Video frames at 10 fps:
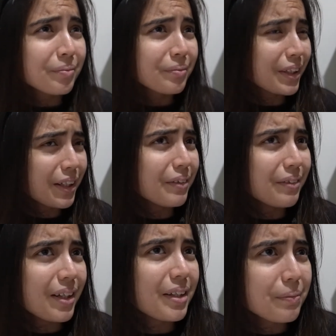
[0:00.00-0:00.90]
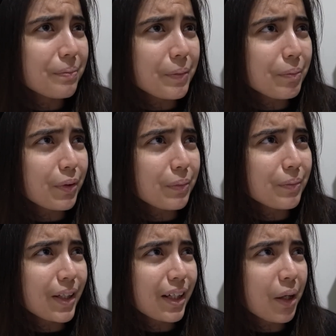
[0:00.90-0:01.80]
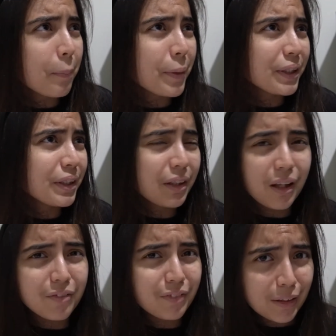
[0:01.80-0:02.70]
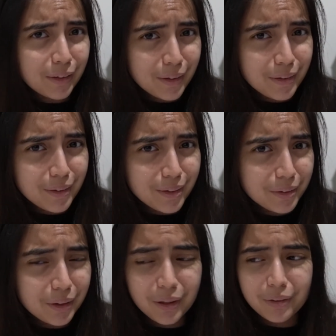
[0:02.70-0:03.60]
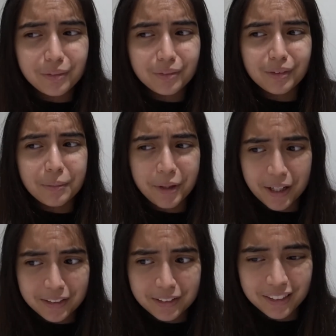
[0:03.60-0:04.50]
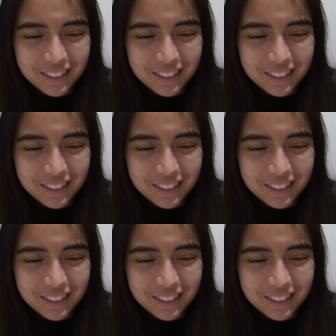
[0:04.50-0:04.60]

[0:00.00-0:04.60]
You know, and people making a big deal out of nothing. You know, libres.